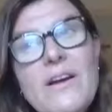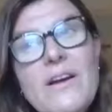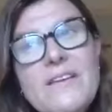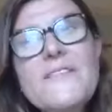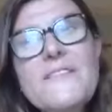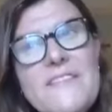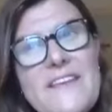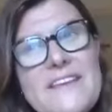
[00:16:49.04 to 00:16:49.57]

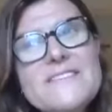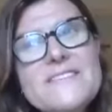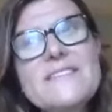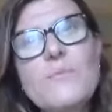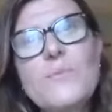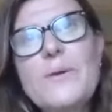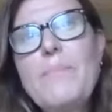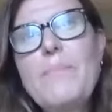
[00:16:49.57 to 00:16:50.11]
the things
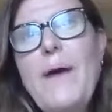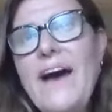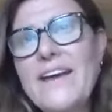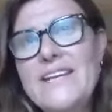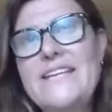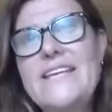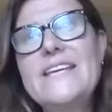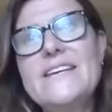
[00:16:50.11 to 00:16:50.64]
that we
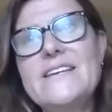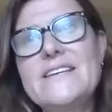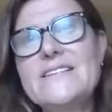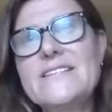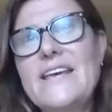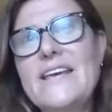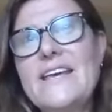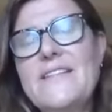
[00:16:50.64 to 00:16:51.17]
pioneered
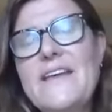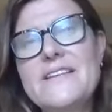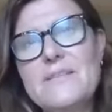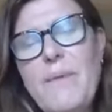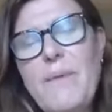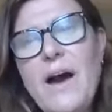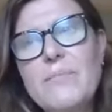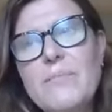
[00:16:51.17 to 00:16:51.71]
in that
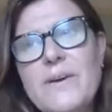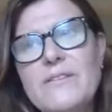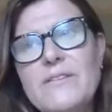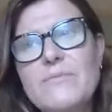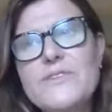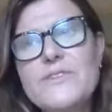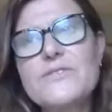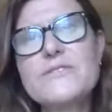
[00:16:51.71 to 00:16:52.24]

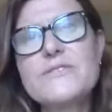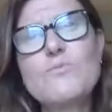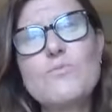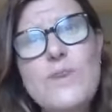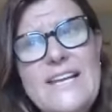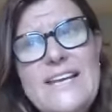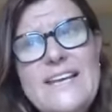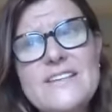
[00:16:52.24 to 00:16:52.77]
department, which was
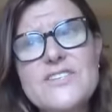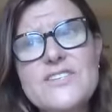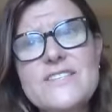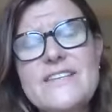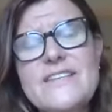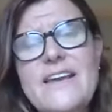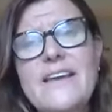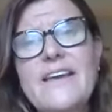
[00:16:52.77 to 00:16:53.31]
really
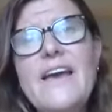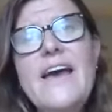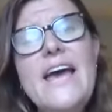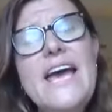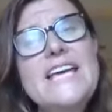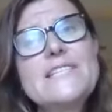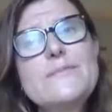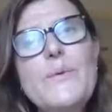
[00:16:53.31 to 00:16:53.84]
interesting,
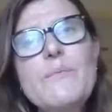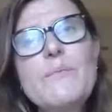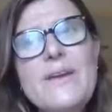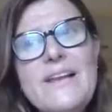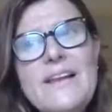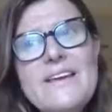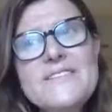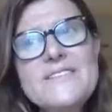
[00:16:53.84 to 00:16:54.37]
is we
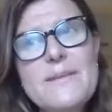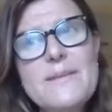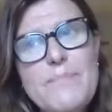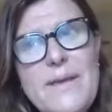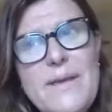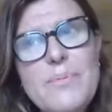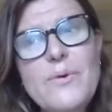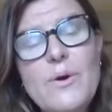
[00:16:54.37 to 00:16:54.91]
realized that
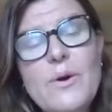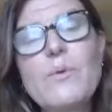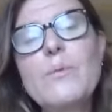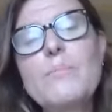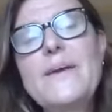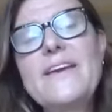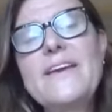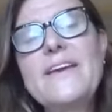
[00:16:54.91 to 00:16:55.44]
people who were
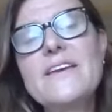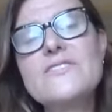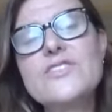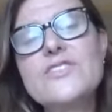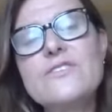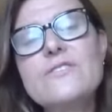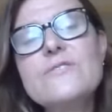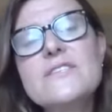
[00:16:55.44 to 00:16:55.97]
being
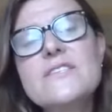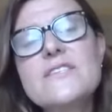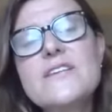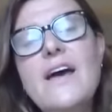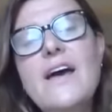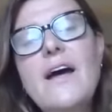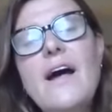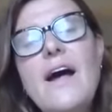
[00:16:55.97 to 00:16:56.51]
induced
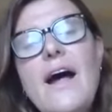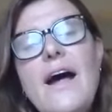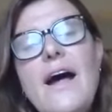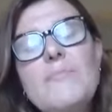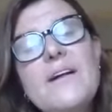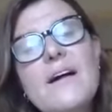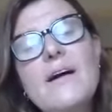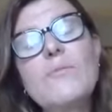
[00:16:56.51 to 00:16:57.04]

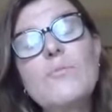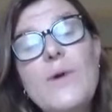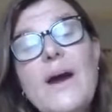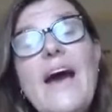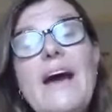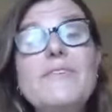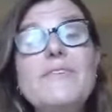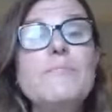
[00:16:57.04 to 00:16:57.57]
were
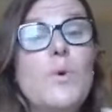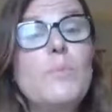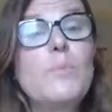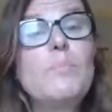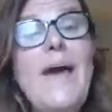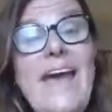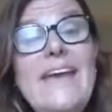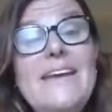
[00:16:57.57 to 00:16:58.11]
having more
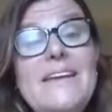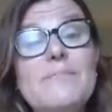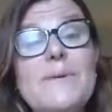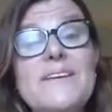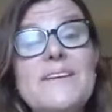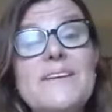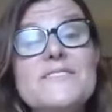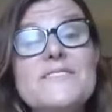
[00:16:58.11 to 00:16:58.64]
pain
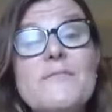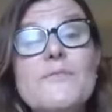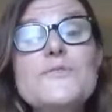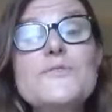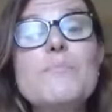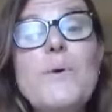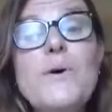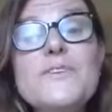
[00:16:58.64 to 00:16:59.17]
because, of course,
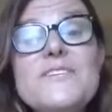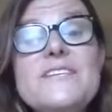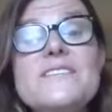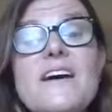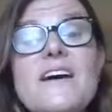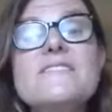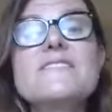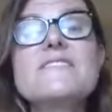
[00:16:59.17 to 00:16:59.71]
your body
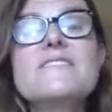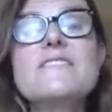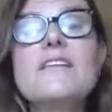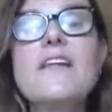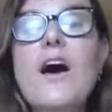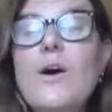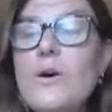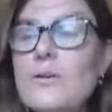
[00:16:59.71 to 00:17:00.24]
does
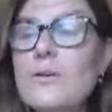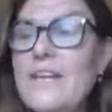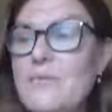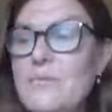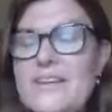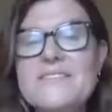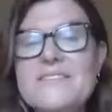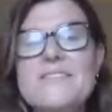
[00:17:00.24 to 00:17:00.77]
slowly
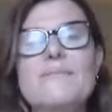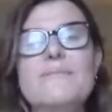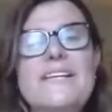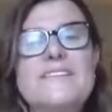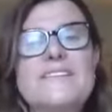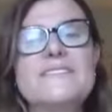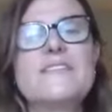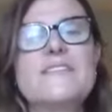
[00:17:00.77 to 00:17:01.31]

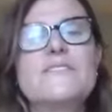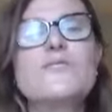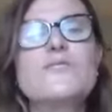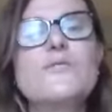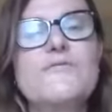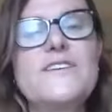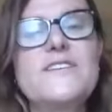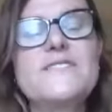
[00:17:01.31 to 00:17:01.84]
release
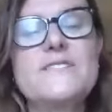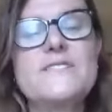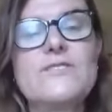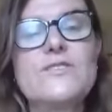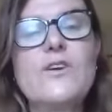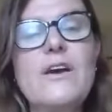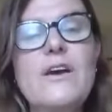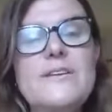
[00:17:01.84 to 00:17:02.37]
endorphins as
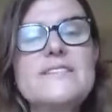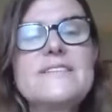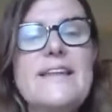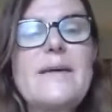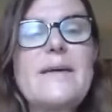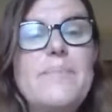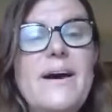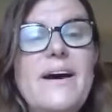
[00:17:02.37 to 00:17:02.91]
you go into
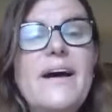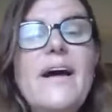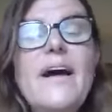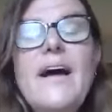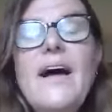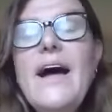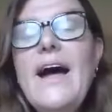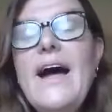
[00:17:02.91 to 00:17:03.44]
labor.
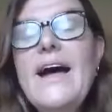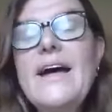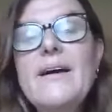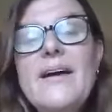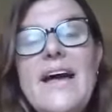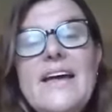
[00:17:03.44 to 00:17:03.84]
And